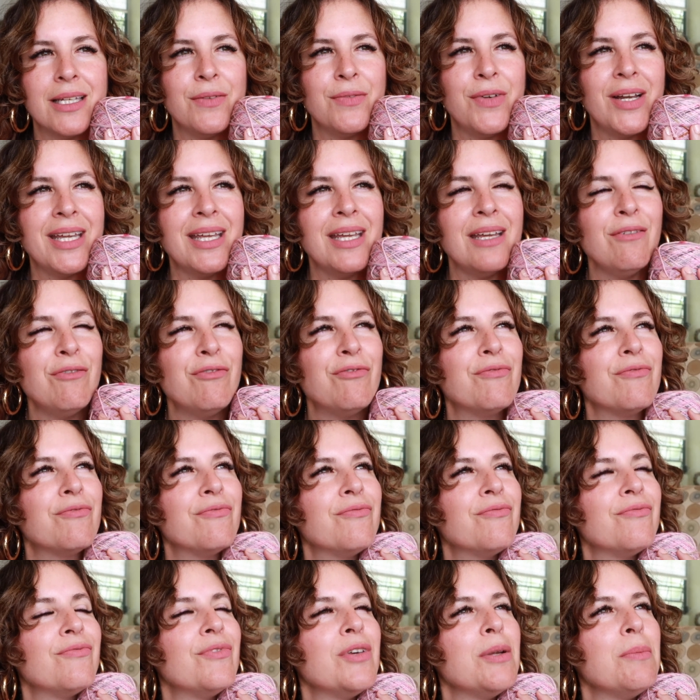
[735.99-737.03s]
if I can
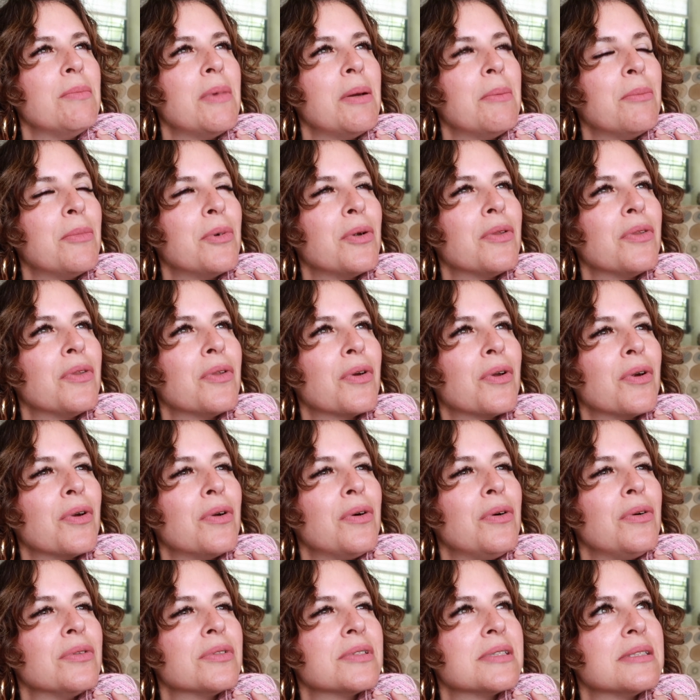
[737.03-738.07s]
remember the
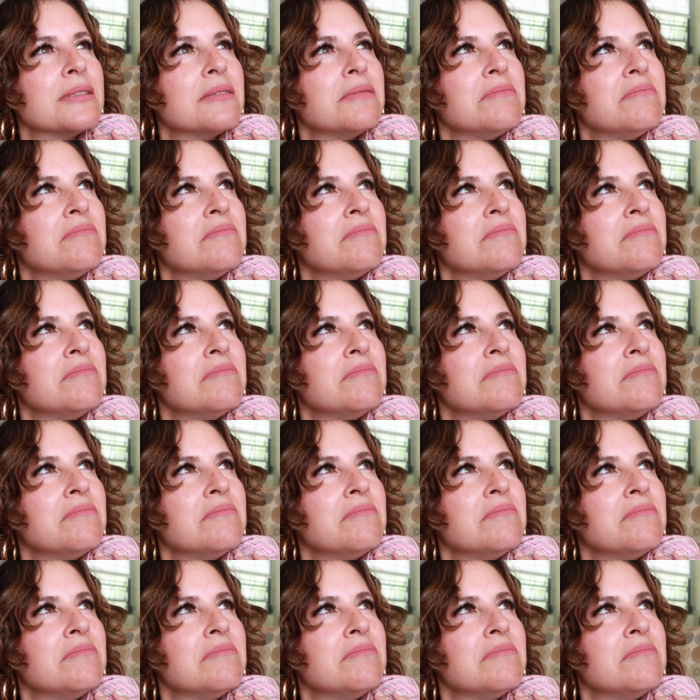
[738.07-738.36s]
girls